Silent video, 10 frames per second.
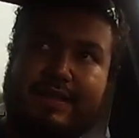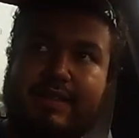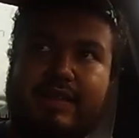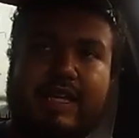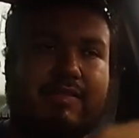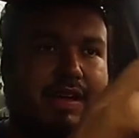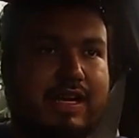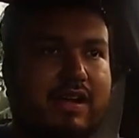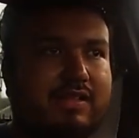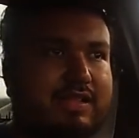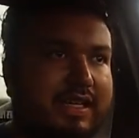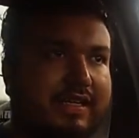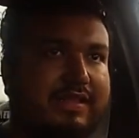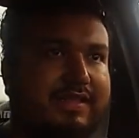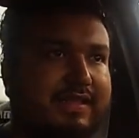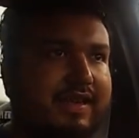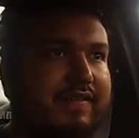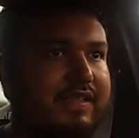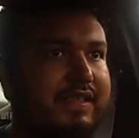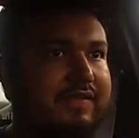I think right now it's like
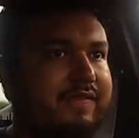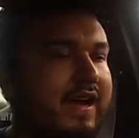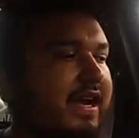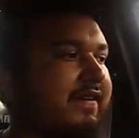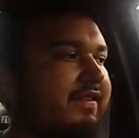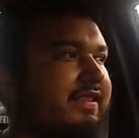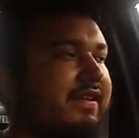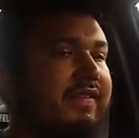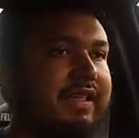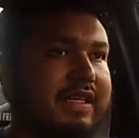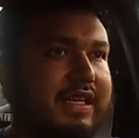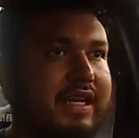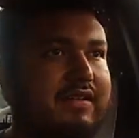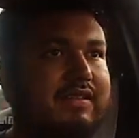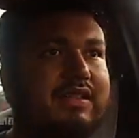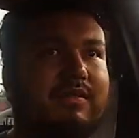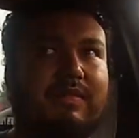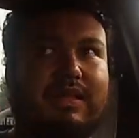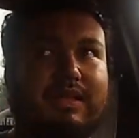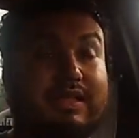75 or 79 or
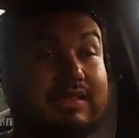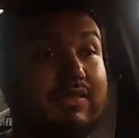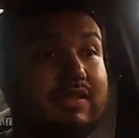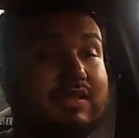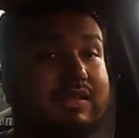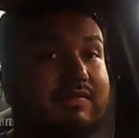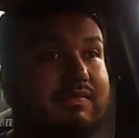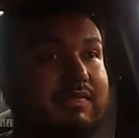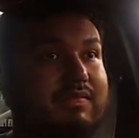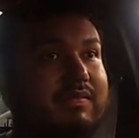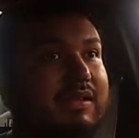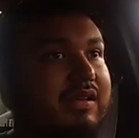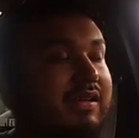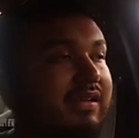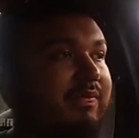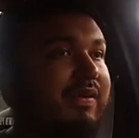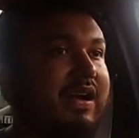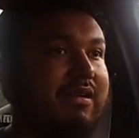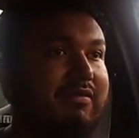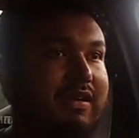something like that, so you
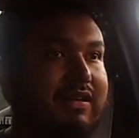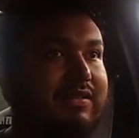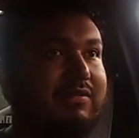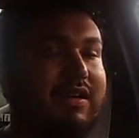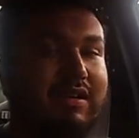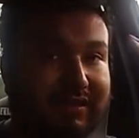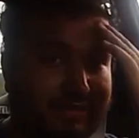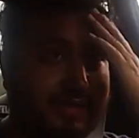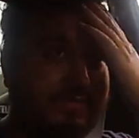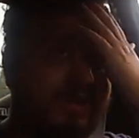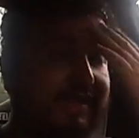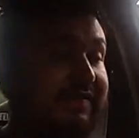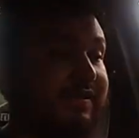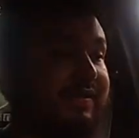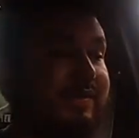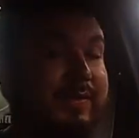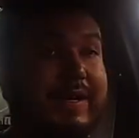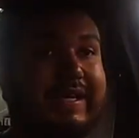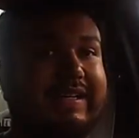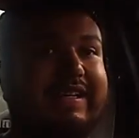probably wear a sweater because I'm not even
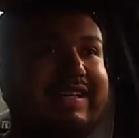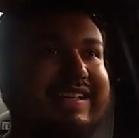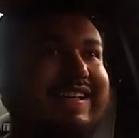sweating.